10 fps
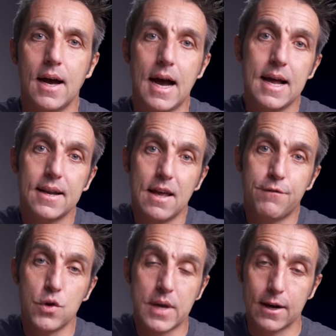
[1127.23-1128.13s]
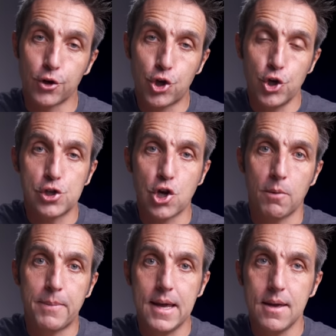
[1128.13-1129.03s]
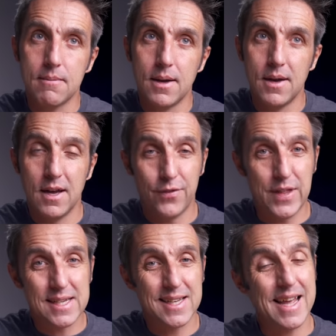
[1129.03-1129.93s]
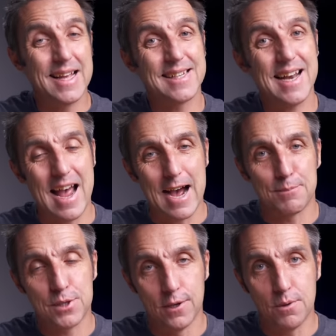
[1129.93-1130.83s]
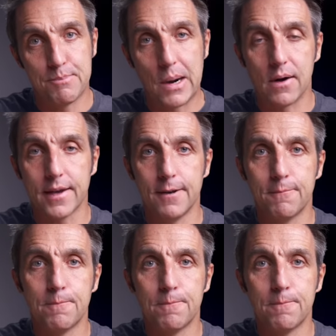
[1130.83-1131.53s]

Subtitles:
And if you get a good copy, this is an absolute bargain.